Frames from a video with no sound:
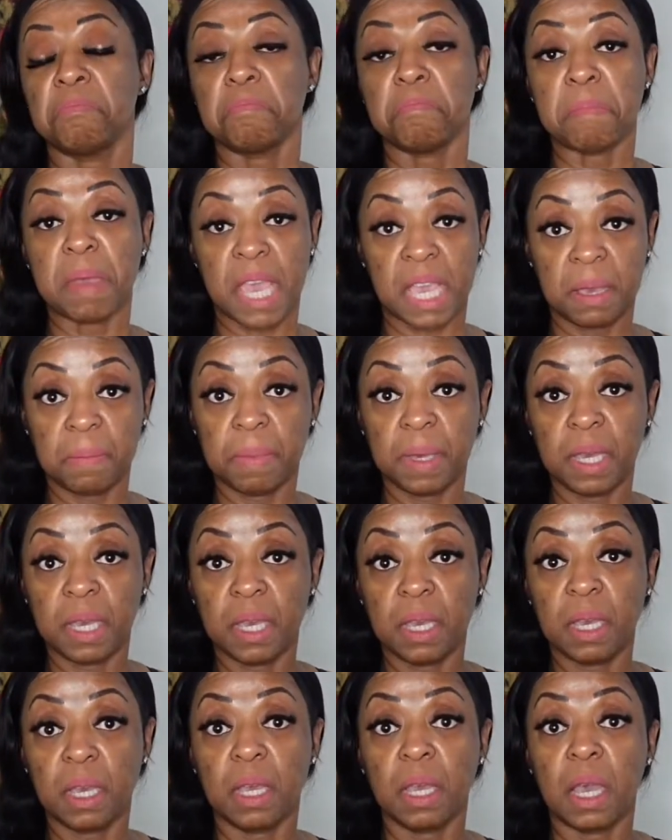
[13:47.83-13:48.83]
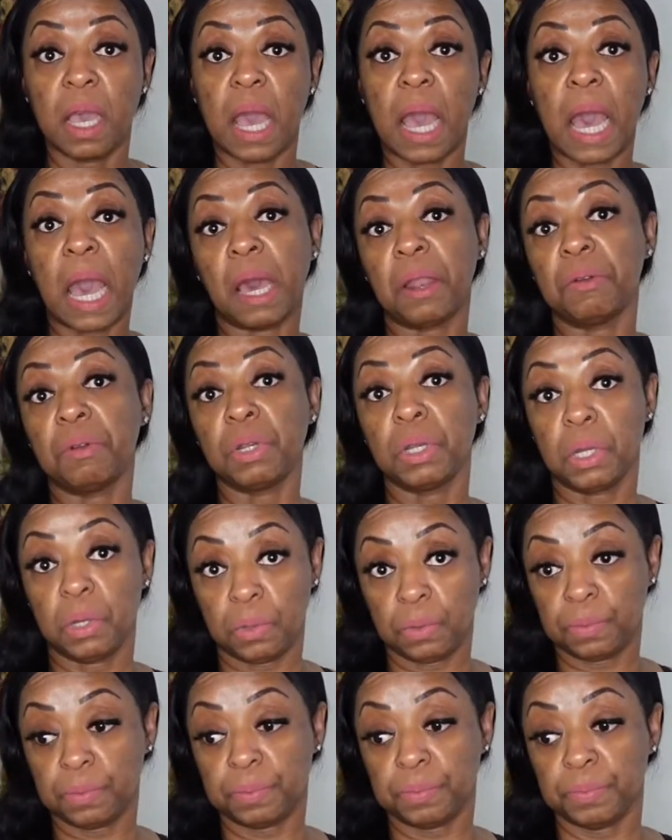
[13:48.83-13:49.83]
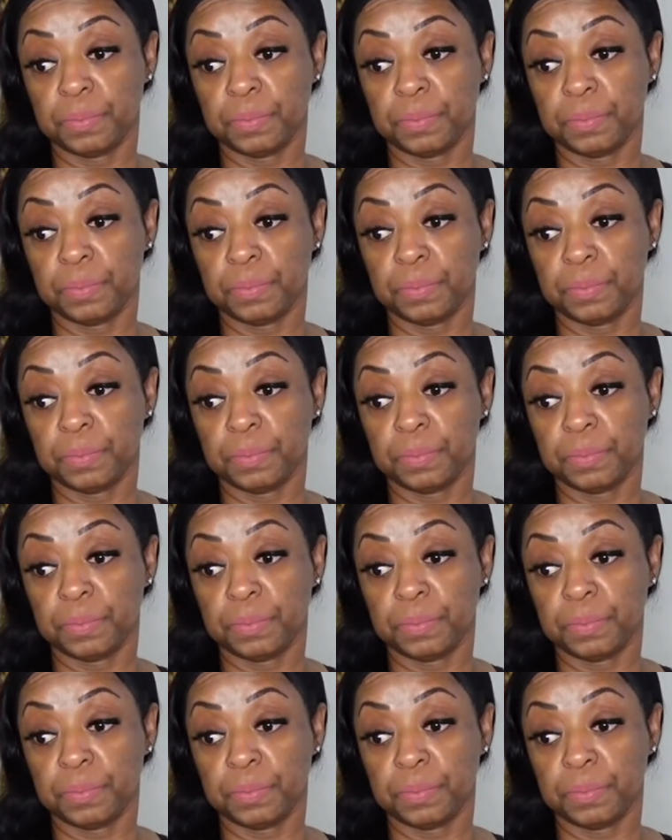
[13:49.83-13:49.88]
Maybe. I don't know.